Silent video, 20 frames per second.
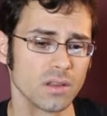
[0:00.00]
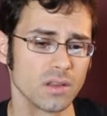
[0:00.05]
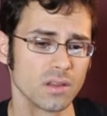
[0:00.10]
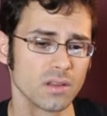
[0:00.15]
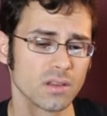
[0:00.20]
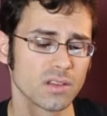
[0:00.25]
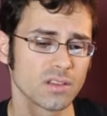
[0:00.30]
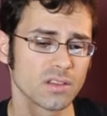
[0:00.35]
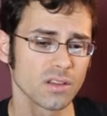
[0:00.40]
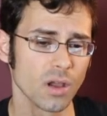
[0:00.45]

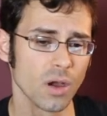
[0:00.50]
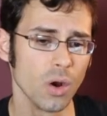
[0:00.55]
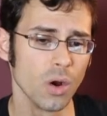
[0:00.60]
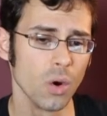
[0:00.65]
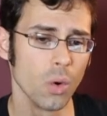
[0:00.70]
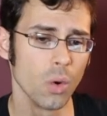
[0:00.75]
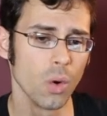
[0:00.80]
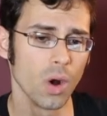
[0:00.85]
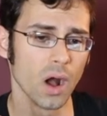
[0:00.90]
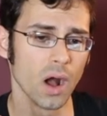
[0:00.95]

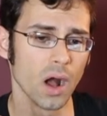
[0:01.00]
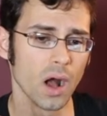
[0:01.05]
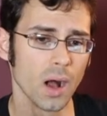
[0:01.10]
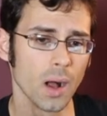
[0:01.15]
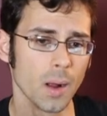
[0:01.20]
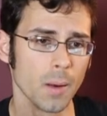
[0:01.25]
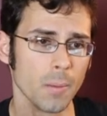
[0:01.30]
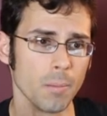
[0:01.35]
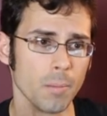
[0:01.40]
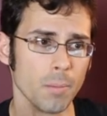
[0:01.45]

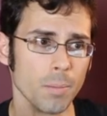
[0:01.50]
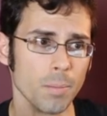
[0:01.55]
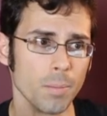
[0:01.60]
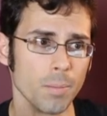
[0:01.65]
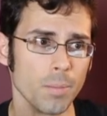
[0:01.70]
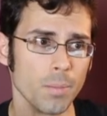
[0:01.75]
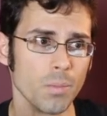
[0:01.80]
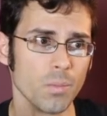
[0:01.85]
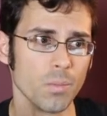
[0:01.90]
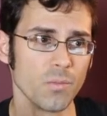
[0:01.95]
So
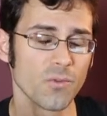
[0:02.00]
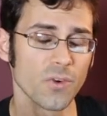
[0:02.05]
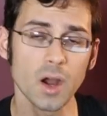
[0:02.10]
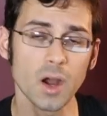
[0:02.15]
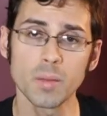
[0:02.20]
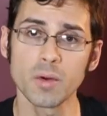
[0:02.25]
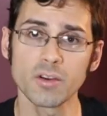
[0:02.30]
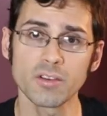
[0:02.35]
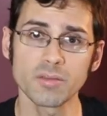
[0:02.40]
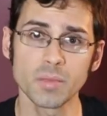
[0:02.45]

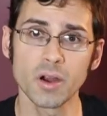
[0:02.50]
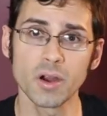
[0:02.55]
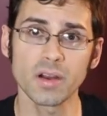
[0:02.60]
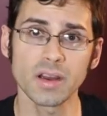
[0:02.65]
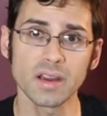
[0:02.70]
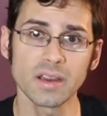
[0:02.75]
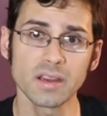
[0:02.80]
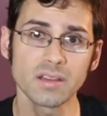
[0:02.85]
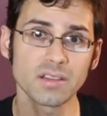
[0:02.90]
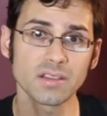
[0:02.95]
farmers
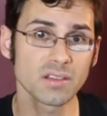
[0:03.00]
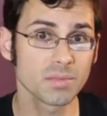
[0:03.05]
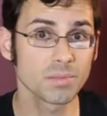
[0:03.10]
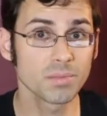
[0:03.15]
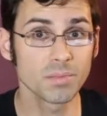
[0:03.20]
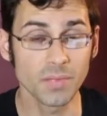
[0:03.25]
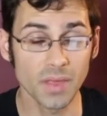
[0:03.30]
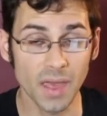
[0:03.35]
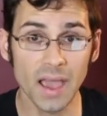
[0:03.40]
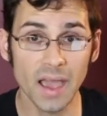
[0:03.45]
markets,
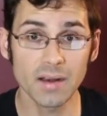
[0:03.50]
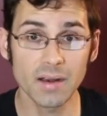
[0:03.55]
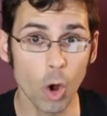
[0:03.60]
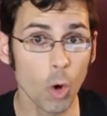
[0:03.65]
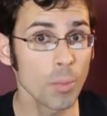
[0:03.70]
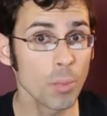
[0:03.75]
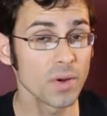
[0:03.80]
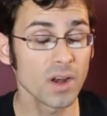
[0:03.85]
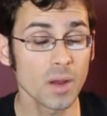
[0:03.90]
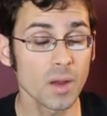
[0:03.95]
that
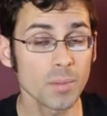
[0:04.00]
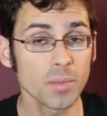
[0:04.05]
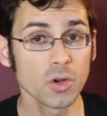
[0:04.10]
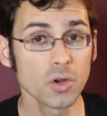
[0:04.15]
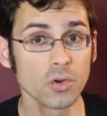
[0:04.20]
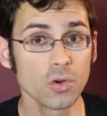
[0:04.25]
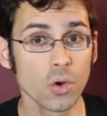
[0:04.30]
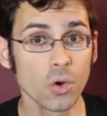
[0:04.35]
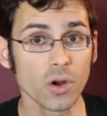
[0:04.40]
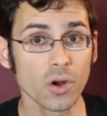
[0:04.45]
opened up a
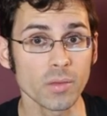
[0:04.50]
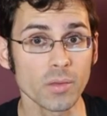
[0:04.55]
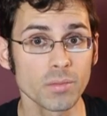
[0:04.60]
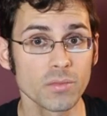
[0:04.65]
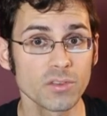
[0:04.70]
new door.